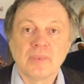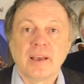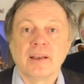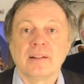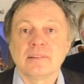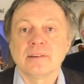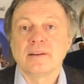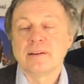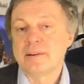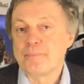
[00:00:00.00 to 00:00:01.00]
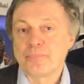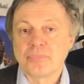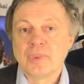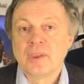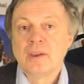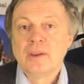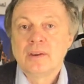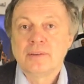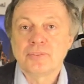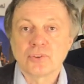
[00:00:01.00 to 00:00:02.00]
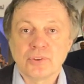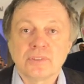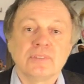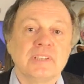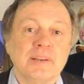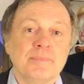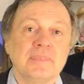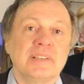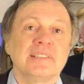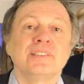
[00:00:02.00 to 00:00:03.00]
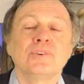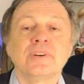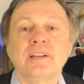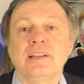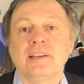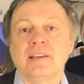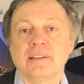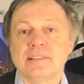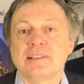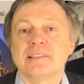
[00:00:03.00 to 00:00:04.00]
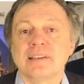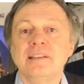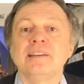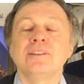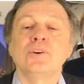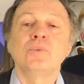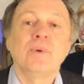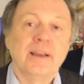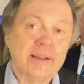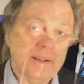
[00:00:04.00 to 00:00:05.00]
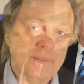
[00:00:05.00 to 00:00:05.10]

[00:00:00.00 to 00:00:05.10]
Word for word: And um, if you talk to them, there's no really, there's really no way